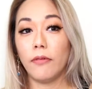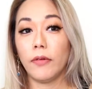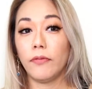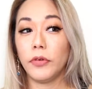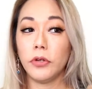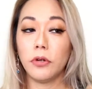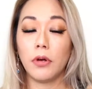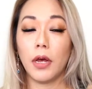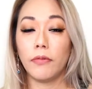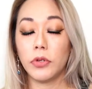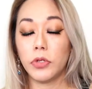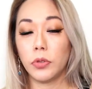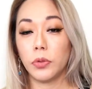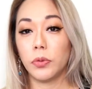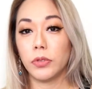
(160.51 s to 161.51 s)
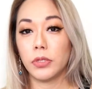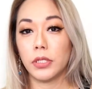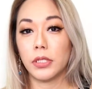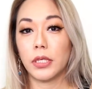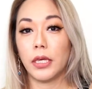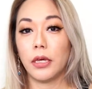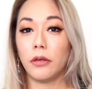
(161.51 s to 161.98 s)
If you don't have the tools and
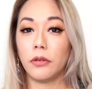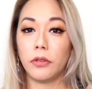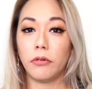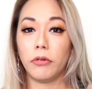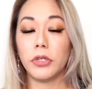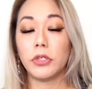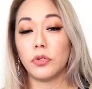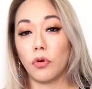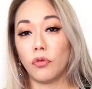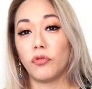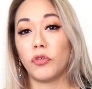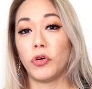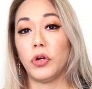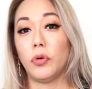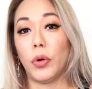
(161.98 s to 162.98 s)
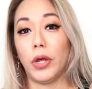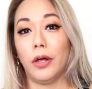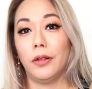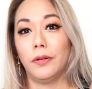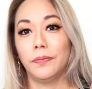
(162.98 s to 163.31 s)
skill, there is no free will.